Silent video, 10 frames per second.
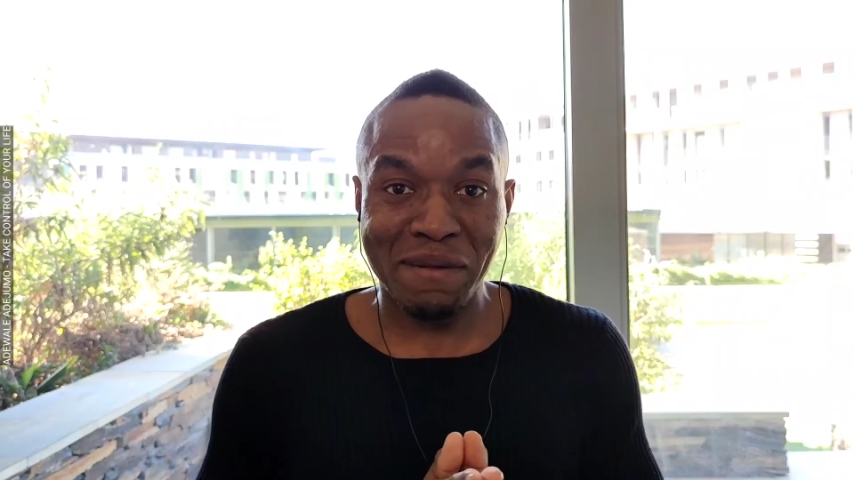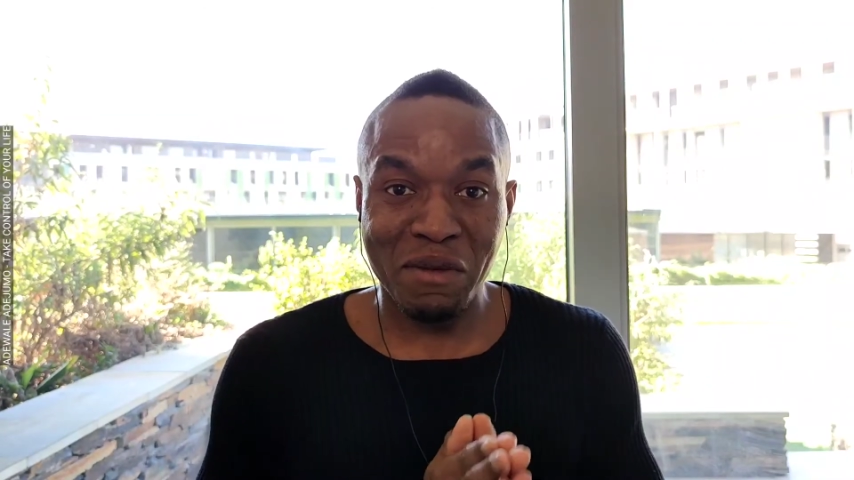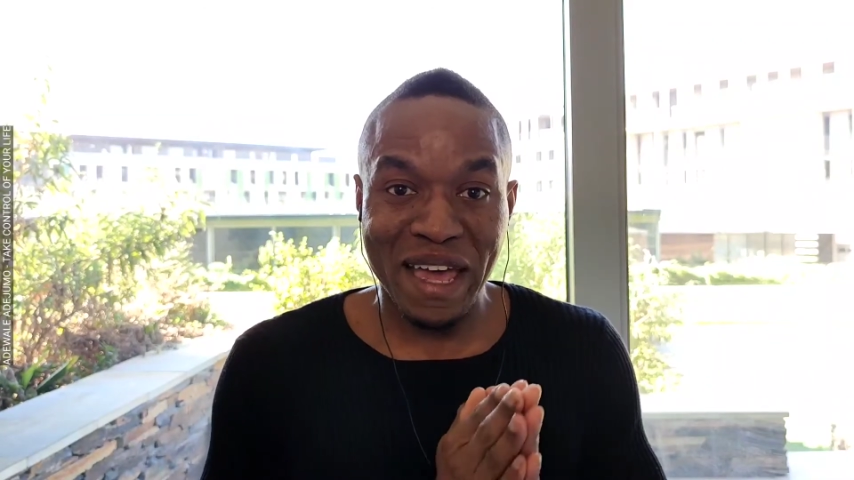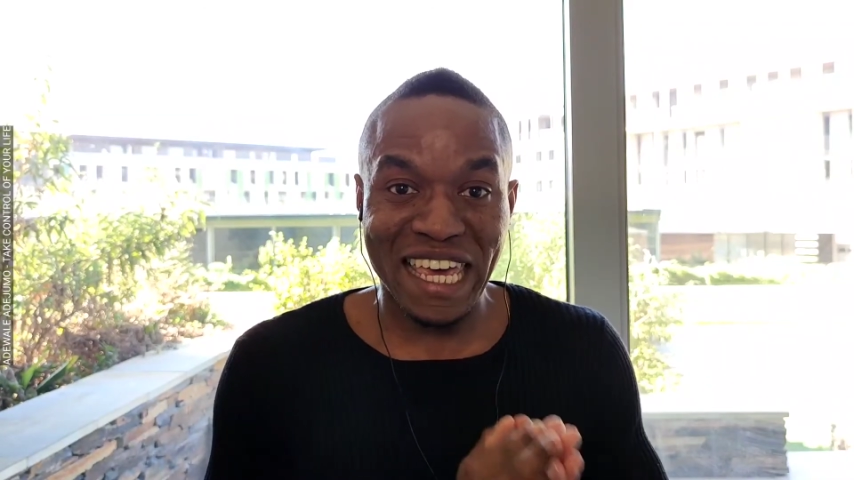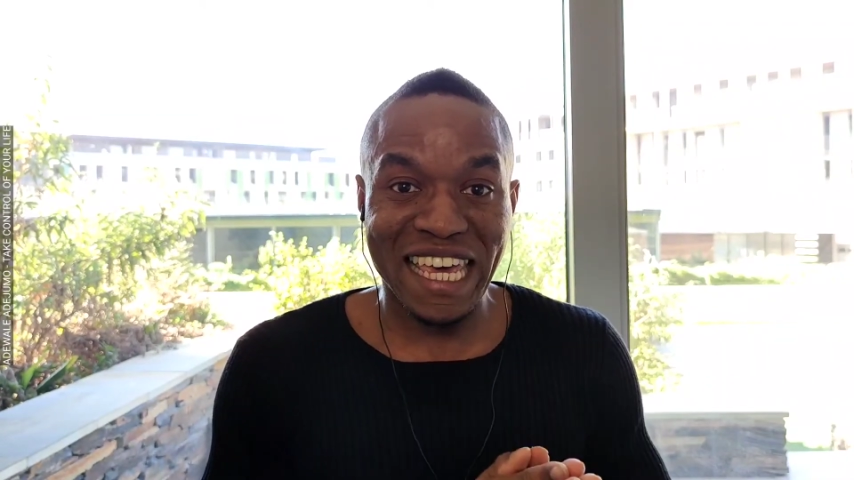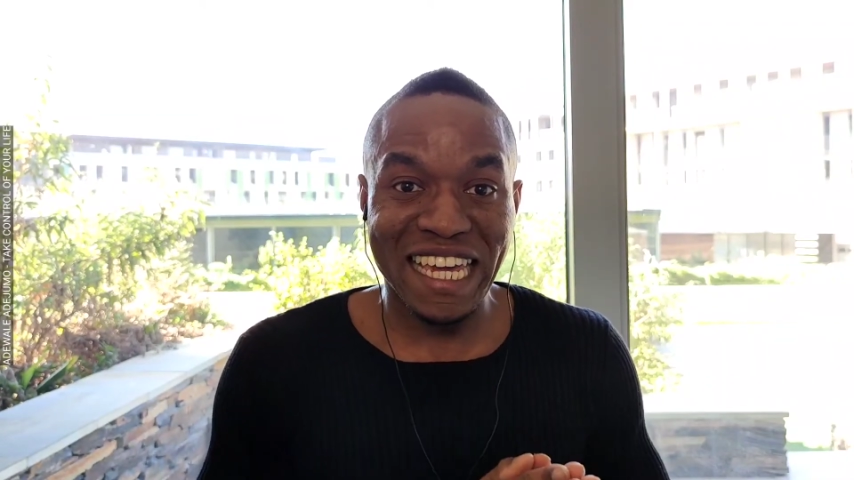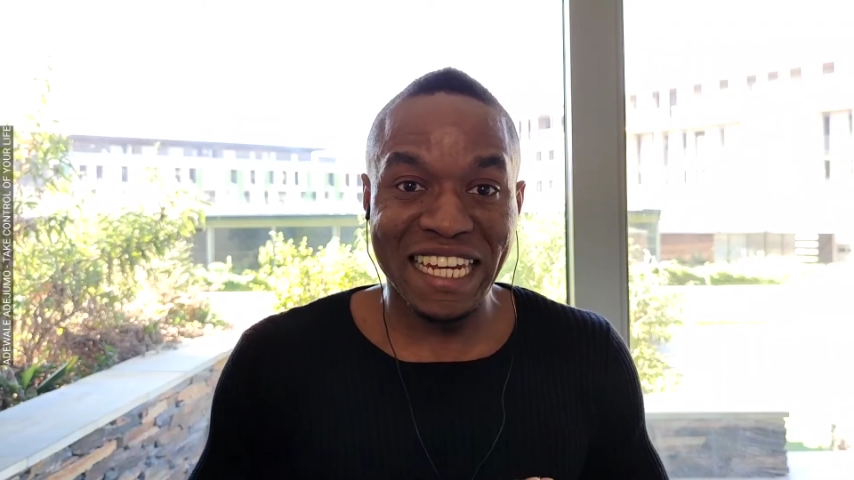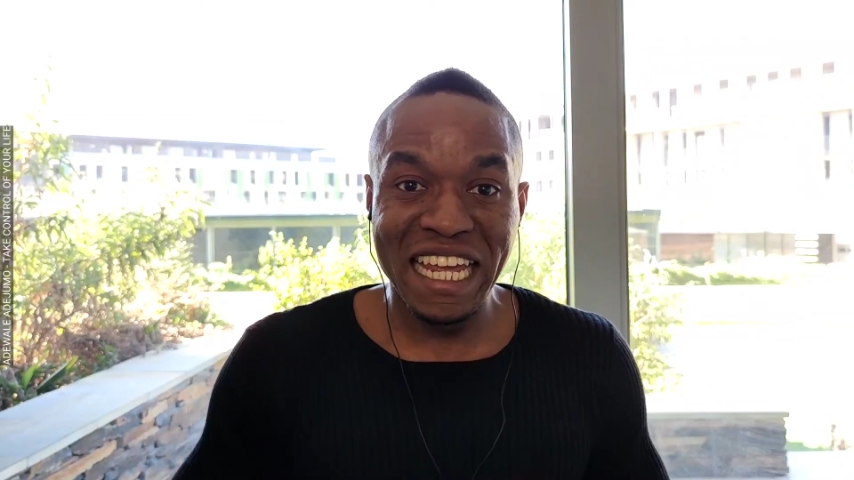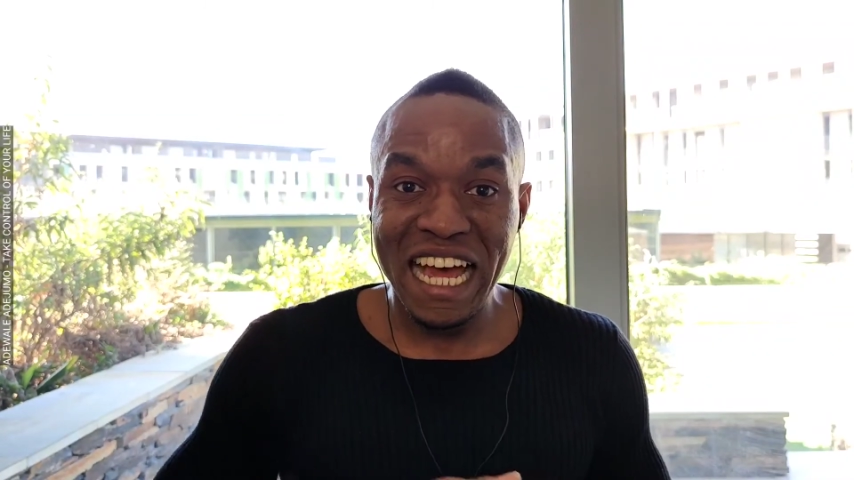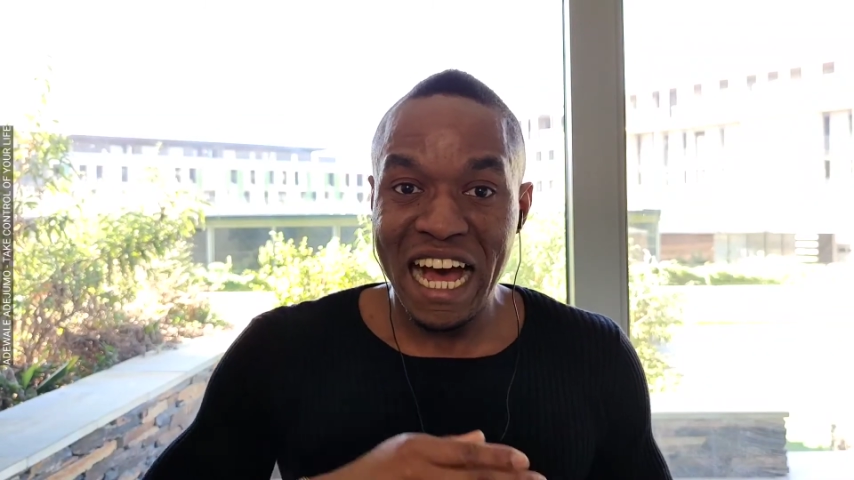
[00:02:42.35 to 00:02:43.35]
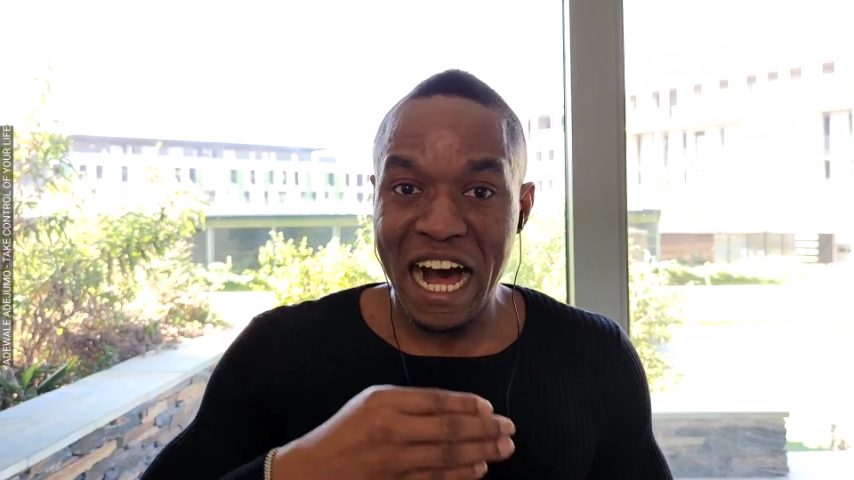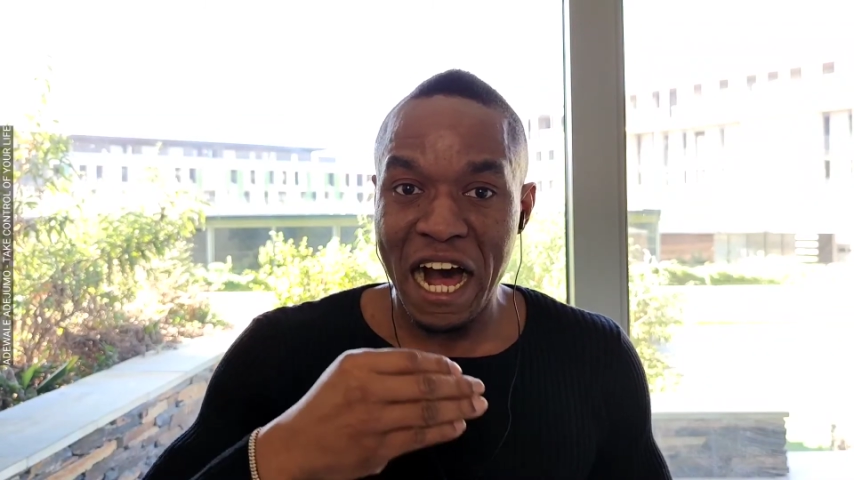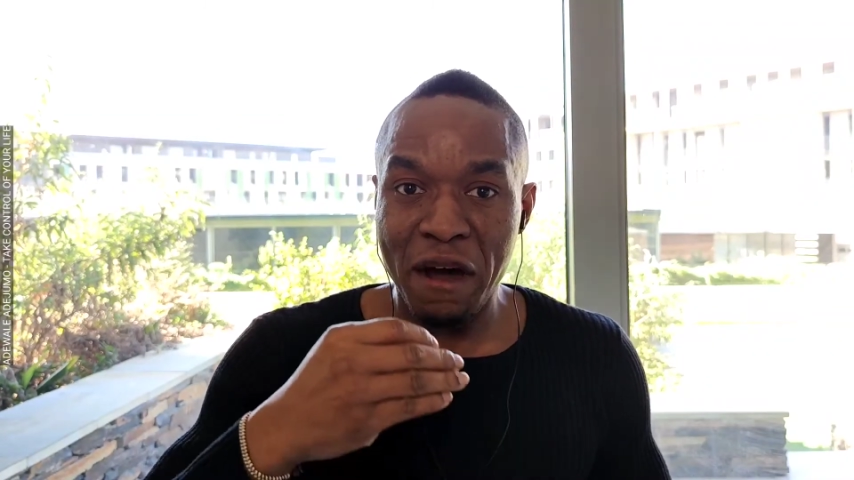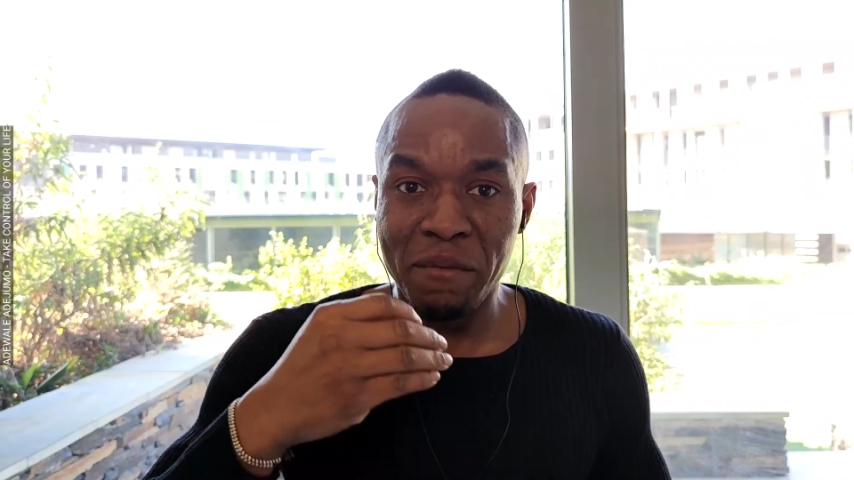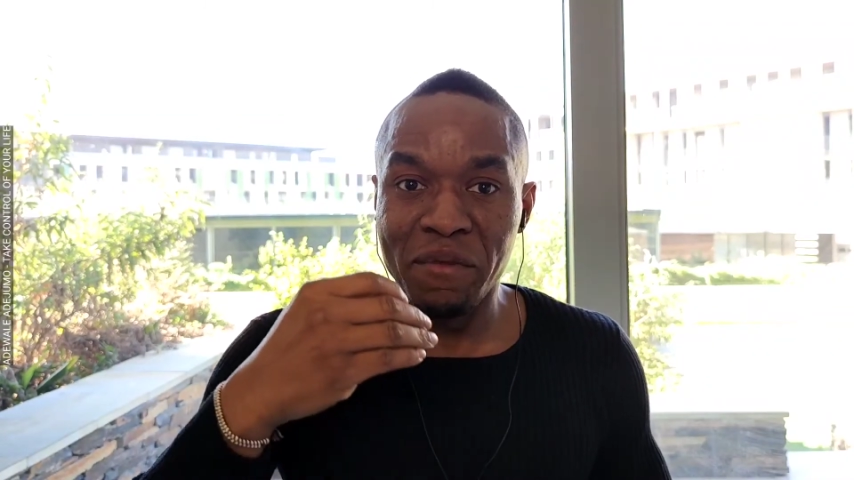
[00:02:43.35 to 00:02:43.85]
be making
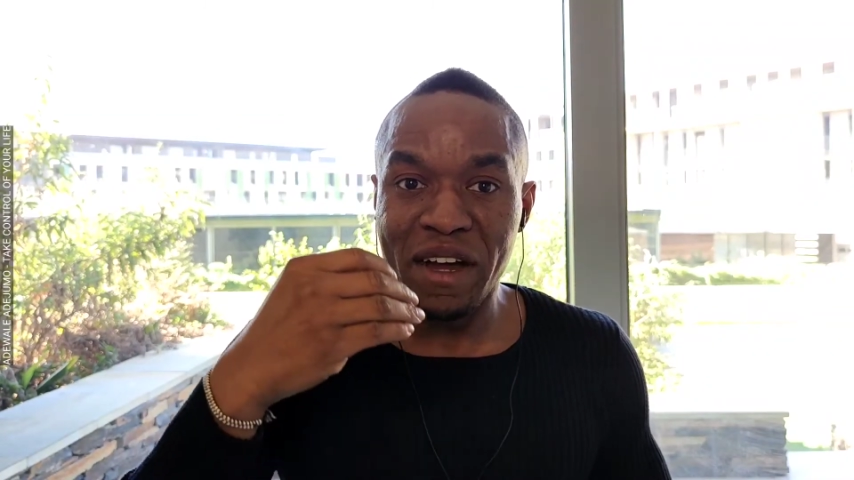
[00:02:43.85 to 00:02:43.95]
um,